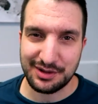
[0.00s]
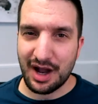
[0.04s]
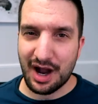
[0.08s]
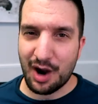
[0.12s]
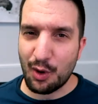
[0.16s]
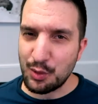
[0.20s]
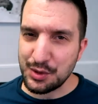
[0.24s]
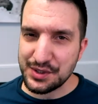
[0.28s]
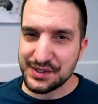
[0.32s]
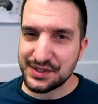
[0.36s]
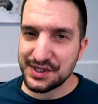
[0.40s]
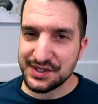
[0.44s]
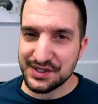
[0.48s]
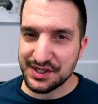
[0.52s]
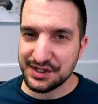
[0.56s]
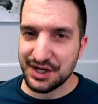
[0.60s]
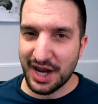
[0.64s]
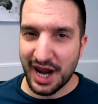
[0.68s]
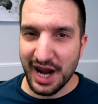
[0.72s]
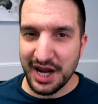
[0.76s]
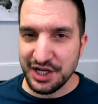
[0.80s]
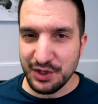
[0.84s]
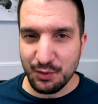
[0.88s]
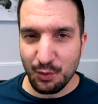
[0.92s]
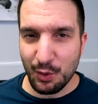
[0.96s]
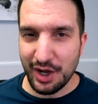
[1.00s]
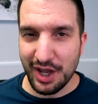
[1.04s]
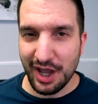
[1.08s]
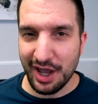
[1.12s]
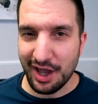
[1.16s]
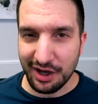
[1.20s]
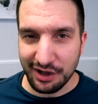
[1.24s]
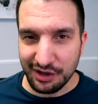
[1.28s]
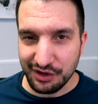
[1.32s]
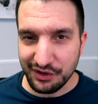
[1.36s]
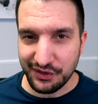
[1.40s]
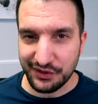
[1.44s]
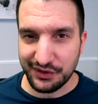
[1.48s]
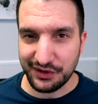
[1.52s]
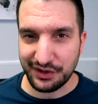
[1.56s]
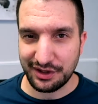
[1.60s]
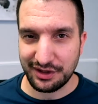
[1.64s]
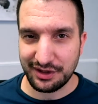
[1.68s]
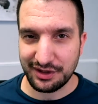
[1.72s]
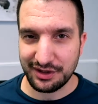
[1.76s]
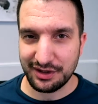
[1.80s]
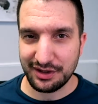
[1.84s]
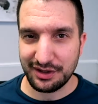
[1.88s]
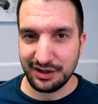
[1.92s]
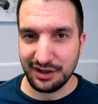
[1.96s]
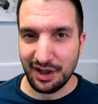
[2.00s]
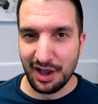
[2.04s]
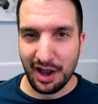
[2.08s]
How is this in any way healthy?